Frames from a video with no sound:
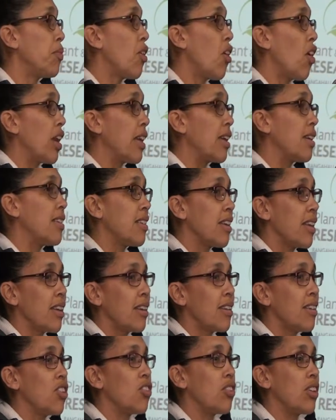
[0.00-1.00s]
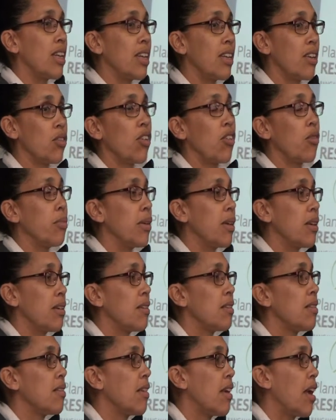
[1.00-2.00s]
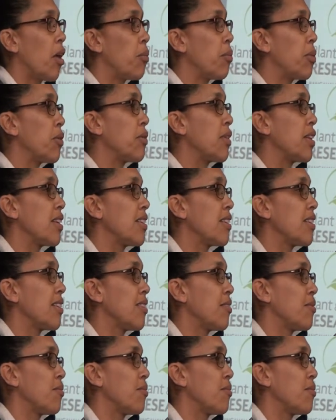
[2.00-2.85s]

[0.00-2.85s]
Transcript: colleagues in New Zealand who have been helping with this.